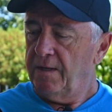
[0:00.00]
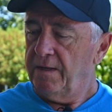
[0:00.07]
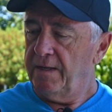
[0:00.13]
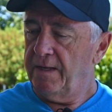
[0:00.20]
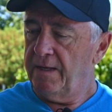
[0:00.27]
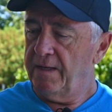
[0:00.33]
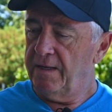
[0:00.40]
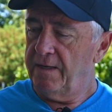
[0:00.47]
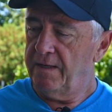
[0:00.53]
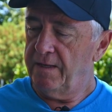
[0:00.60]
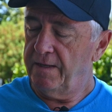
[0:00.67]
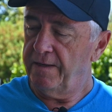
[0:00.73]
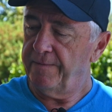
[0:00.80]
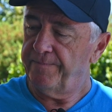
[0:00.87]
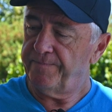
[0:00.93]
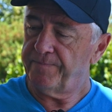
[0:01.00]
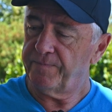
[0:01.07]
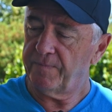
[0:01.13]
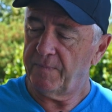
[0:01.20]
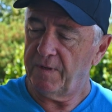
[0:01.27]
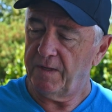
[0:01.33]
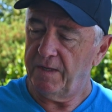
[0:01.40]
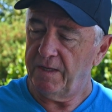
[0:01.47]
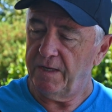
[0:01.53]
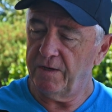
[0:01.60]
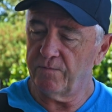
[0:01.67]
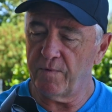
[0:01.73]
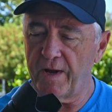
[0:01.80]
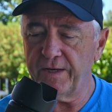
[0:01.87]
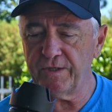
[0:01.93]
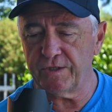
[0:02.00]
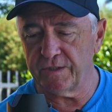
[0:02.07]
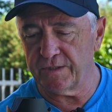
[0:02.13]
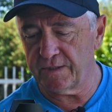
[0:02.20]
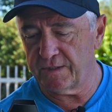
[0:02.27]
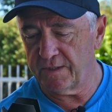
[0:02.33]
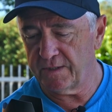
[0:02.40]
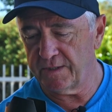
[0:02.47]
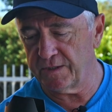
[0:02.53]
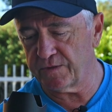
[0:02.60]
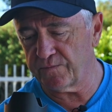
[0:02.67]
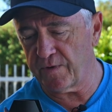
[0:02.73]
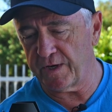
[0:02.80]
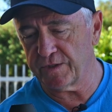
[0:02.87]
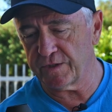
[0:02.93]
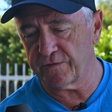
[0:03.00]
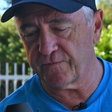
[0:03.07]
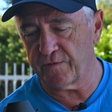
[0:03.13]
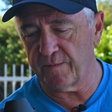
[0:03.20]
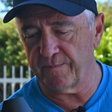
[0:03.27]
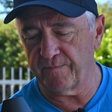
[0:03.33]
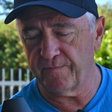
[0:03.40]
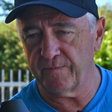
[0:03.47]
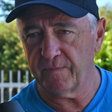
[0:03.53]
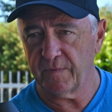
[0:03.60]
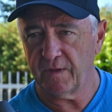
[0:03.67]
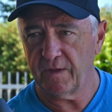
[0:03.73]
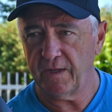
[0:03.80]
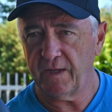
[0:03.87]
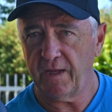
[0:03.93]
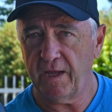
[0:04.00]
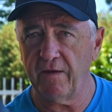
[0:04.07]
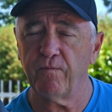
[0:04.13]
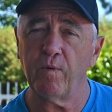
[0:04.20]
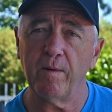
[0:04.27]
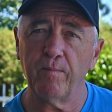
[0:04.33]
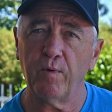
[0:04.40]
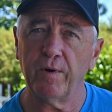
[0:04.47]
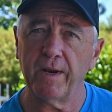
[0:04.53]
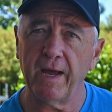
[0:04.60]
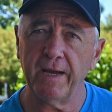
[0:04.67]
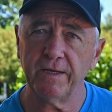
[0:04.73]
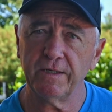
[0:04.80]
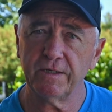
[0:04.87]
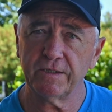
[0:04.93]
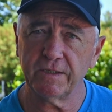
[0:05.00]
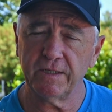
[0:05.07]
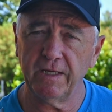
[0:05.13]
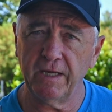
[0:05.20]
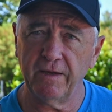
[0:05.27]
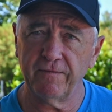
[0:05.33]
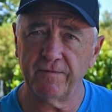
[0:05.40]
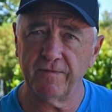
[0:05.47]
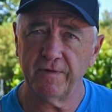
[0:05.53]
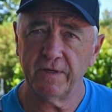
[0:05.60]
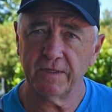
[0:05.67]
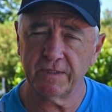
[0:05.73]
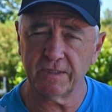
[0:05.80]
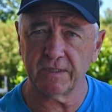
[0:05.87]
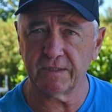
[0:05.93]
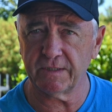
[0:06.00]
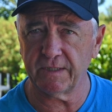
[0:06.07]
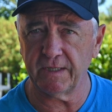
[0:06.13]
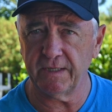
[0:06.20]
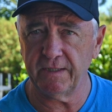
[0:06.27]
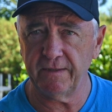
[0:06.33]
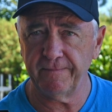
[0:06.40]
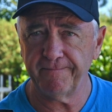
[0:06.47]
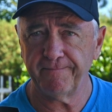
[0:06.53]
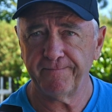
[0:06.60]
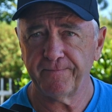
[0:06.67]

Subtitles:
Now this ranges from f1.8 to f16.